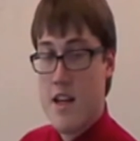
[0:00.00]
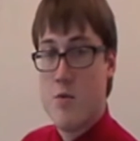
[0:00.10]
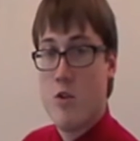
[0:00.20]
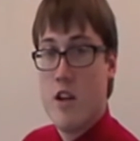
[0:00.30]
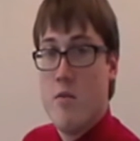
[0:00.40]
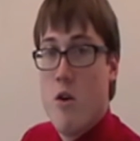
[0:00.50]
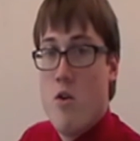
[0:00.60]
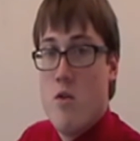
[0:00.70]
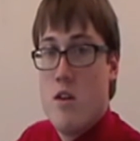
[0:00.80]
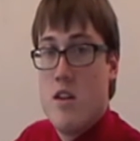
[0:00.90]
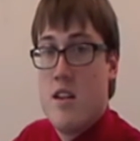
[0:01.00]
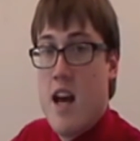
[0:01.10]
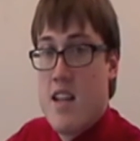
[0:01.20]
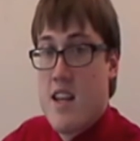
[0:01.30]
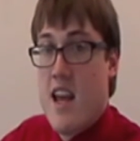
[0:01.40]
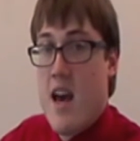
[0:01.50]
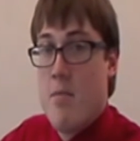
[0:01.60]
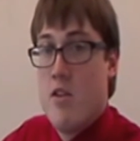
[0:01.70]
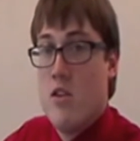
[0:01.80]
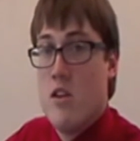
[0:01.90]
where he wrote Das
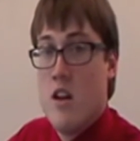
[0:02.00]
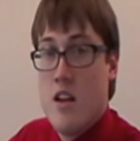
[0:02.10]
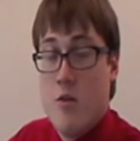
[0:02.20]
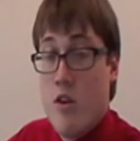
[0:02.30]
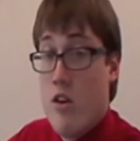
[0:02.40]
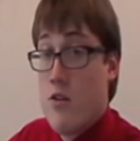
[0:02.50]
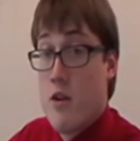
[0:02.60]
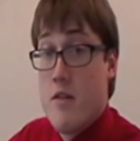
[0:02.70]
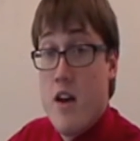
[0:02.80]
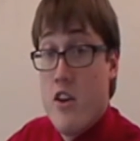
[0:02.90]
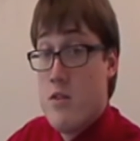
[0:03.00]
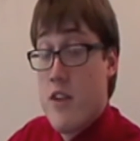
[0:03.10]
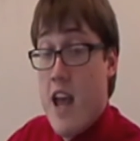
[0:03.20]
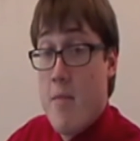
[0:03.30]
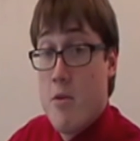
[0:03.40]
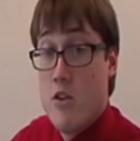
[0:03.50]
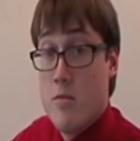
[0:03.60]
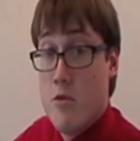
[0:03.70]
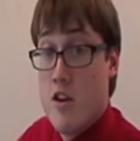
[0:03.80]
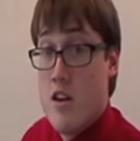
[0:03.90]
Kapital, wrote all 3 volumes of Capital in
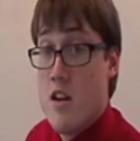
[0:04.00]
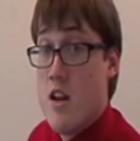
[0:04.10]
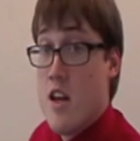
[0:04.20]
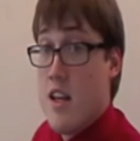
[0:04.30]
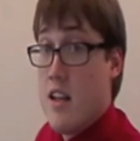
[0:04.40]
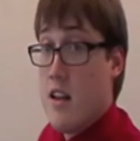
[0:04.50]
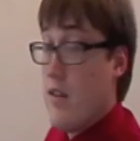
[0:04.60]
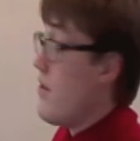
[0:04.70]
Britain. He lived